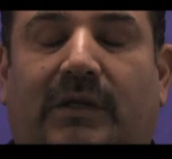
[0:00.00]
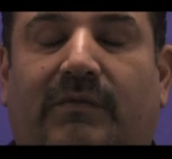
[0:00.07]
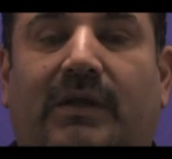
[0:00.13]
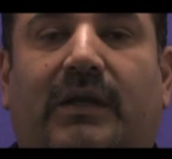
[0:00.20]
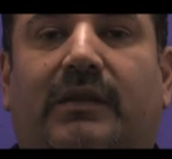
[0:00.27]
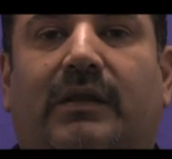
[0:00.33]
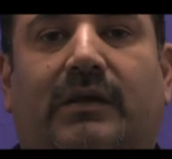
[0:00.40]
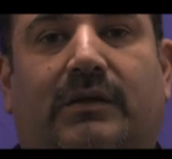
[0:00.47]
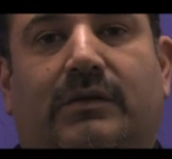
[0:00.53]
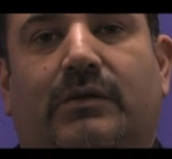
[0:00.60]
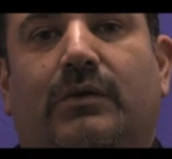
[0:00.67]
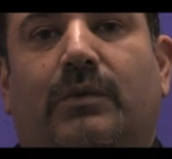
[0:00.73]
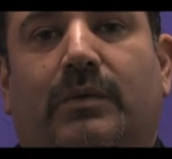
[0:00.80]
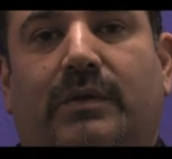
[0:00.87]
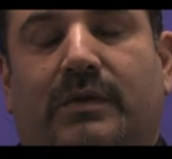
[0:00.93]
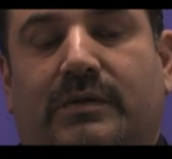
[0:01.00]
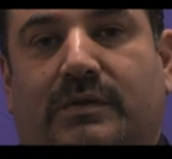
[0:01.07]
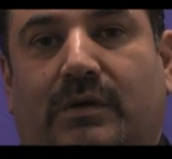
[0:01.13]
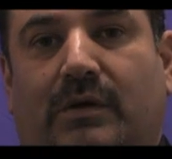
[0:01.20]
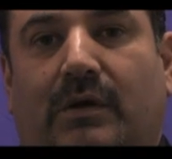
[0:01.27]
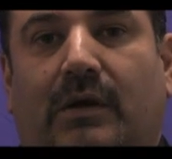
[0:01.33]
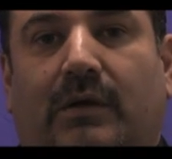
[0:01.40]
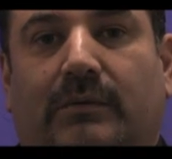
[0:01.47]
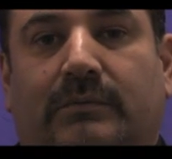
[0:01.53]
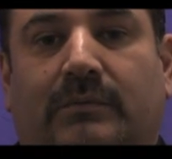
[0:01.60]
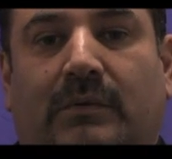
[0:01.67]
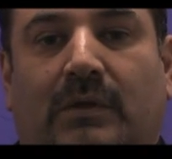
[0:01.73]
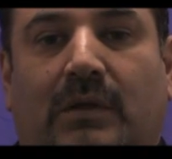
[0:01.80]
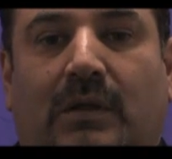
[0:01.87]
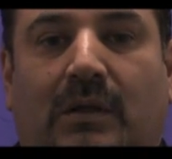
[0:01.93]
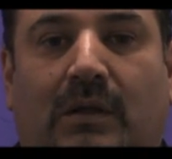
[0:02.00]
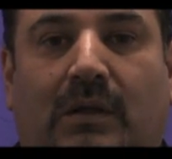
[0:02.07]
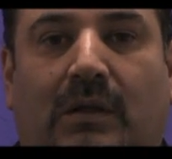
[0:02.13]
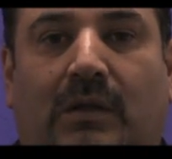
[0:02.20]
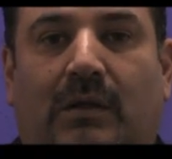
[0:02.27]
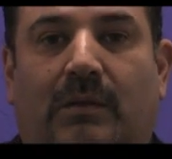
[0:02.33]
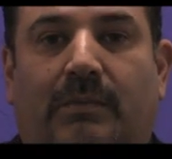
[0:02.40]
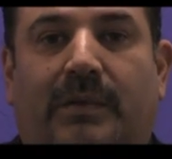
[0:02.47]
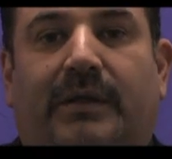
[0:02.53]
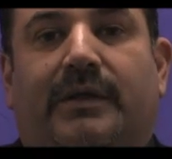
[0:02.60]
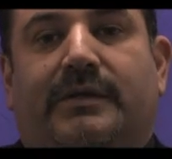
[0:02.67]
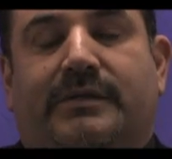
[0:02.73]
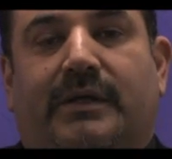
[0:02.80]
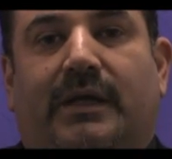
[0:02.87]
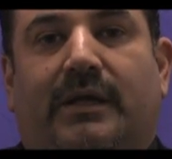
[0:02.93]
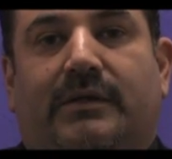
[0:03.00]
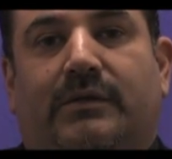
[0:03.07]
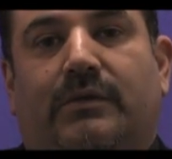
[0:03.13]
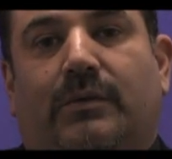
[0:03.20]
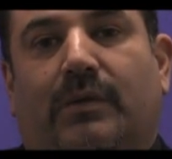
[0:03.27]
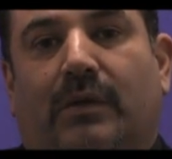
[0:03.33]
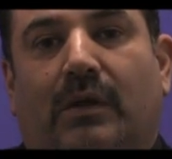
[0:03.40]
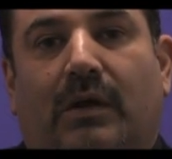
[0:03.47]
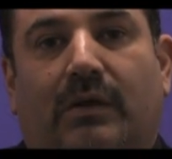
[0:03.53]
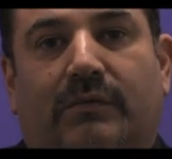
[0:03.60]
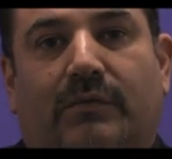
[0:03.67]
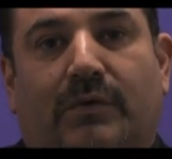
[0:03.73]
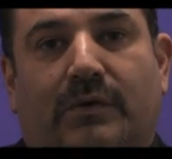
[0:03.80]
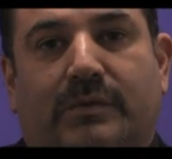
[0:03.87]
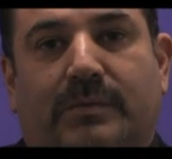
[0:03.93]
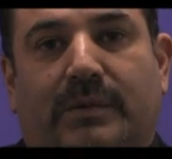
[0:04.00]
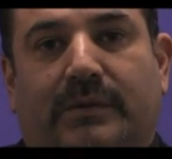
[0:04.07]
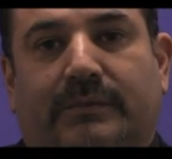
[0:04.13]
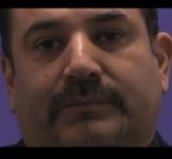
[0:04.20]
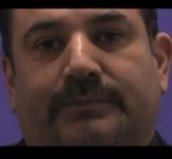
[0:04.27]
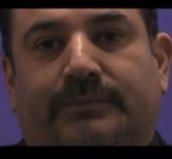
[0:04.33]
have anything to do with this call because it had to do with law enforcement.